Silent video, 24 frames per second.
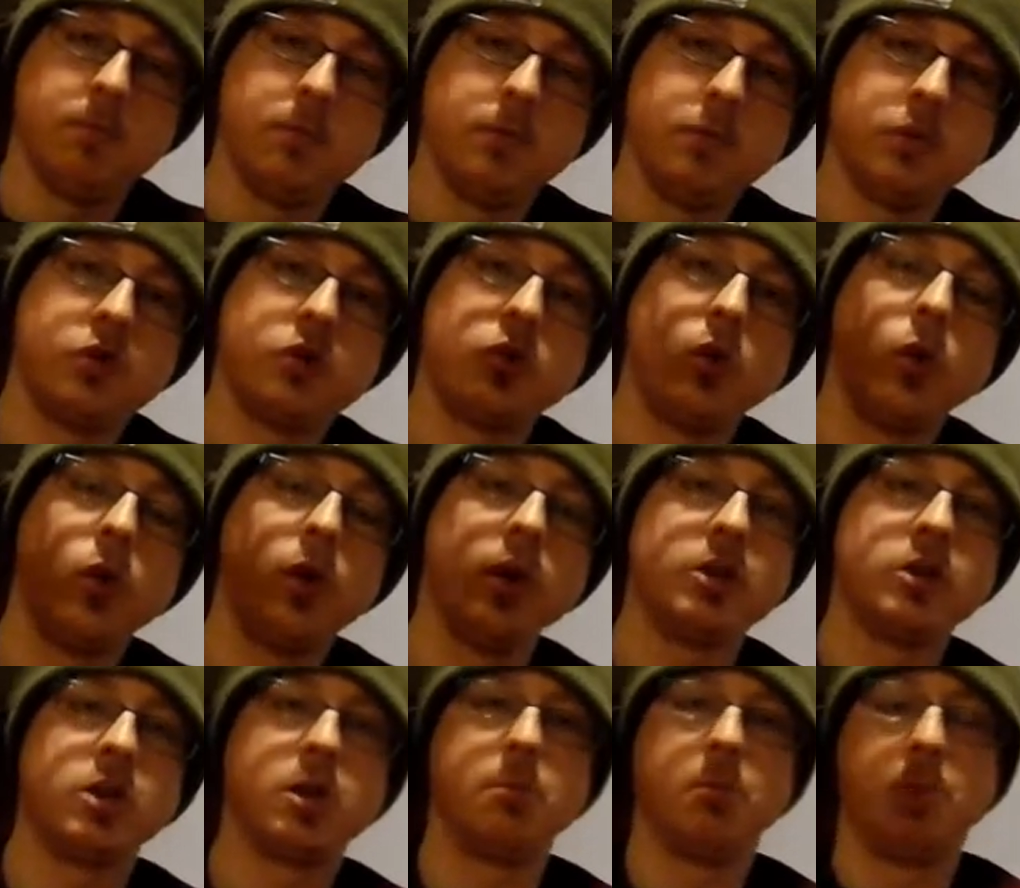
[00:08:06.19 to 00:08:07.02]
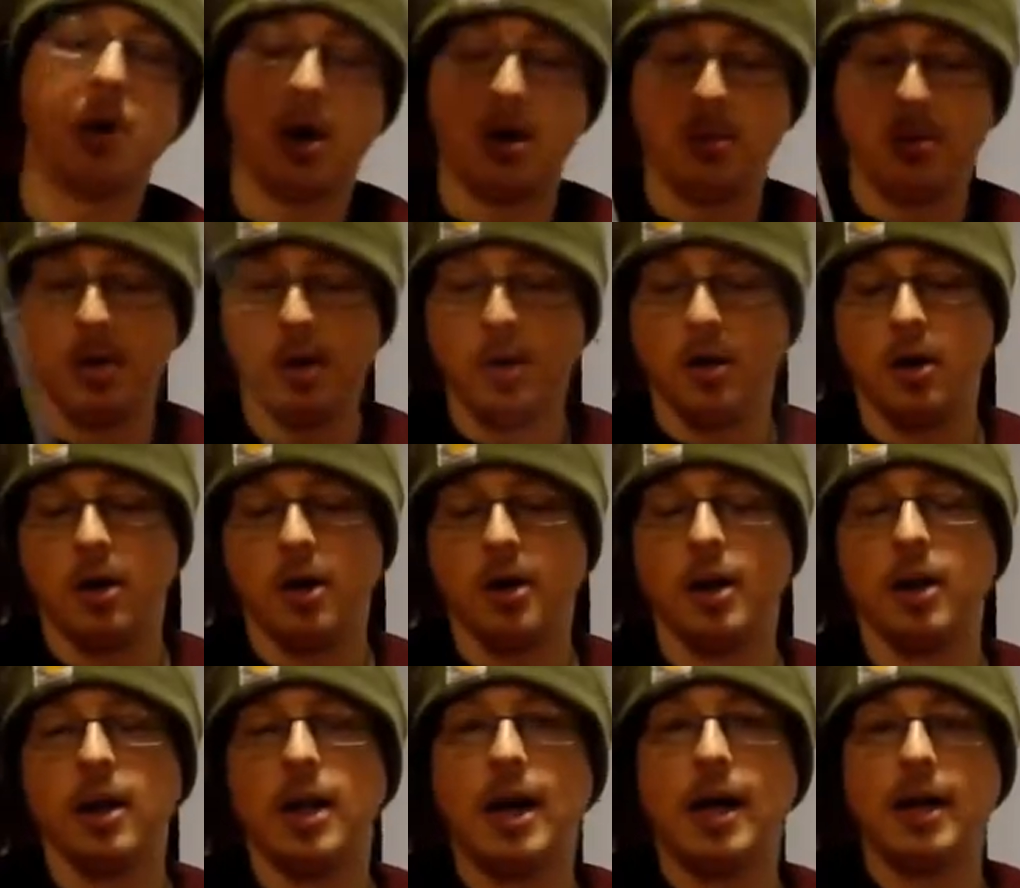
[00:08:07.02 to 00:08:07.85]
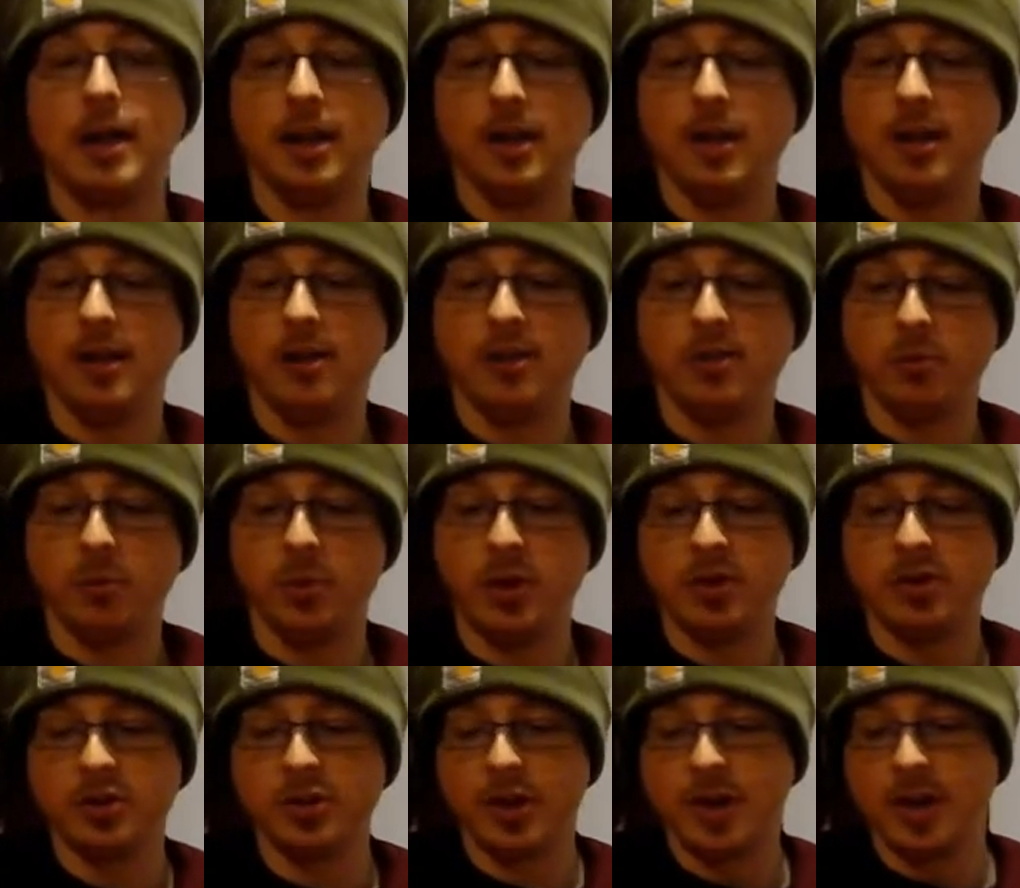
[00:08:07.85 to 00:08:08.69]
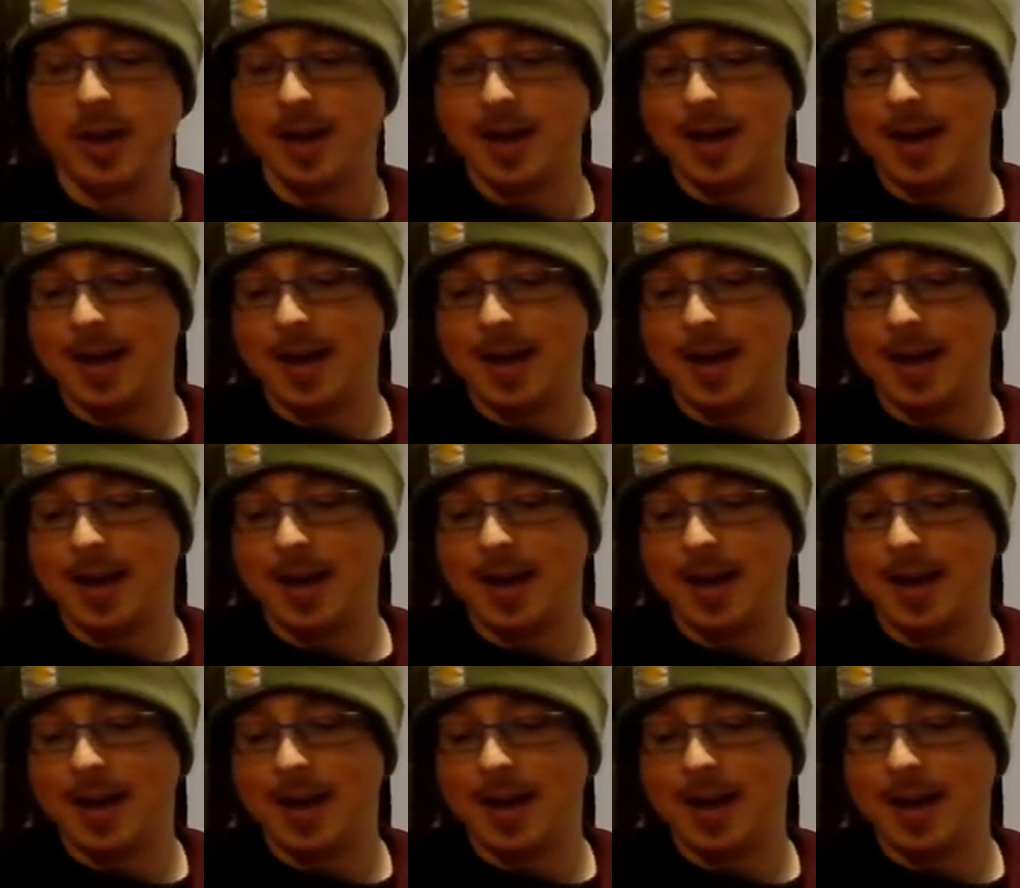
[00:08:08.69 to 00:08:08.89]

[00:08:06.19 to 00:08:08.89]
storage compartment on a lot of these, which